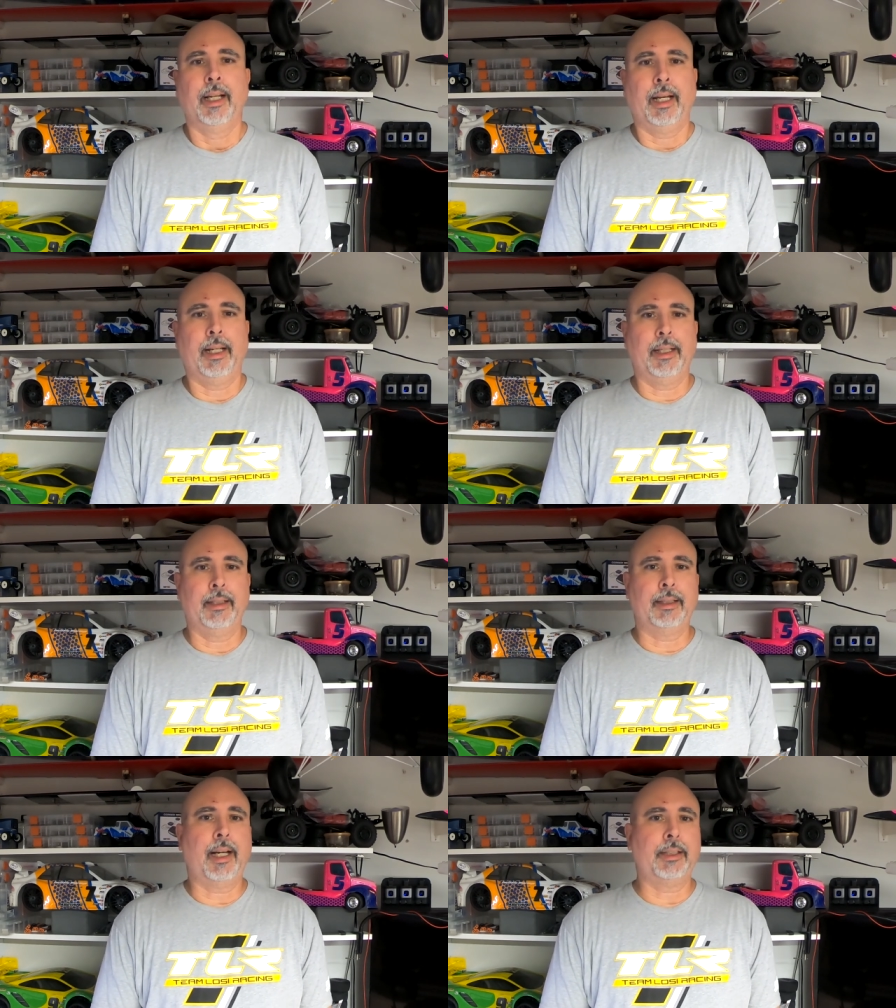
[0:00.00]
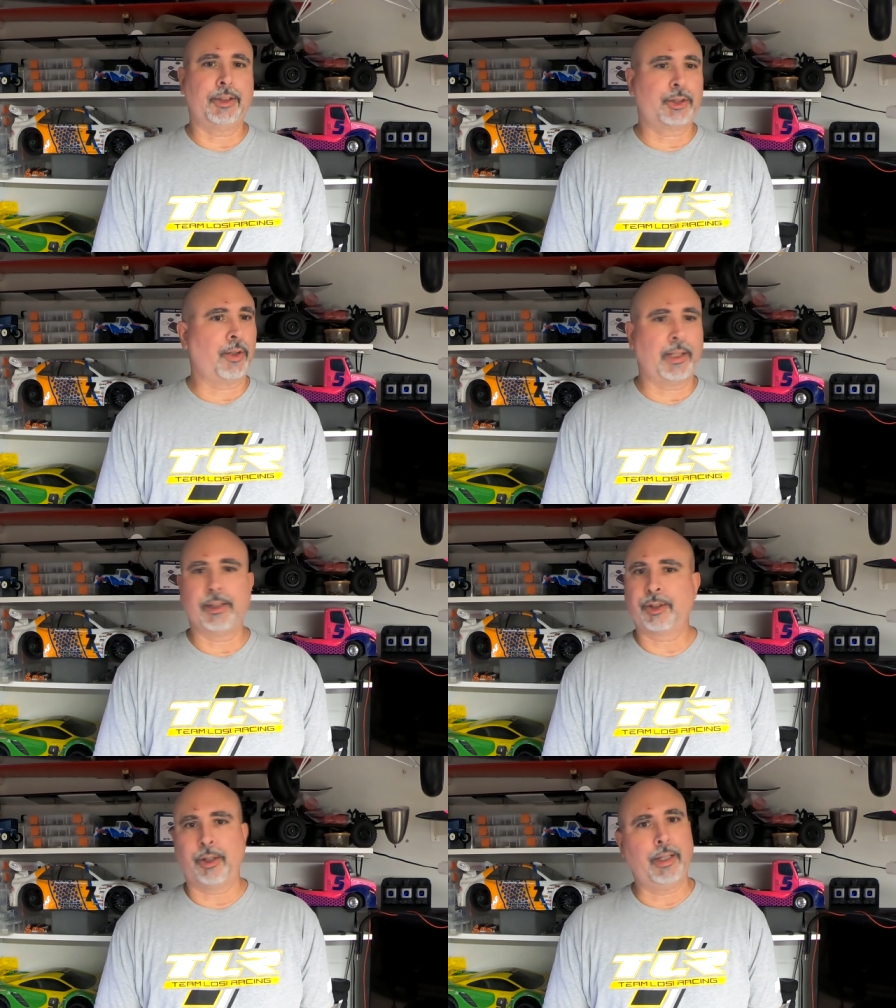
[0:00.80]
and I just thought I'd
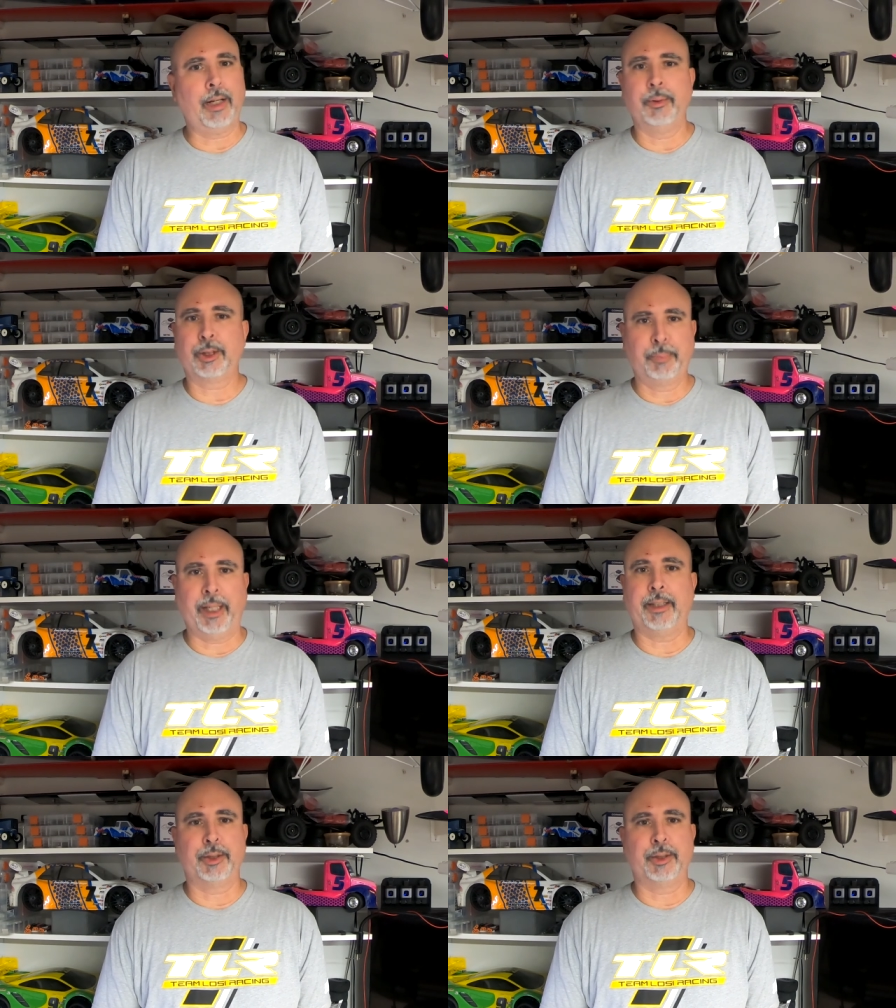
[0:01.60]
start out with spec.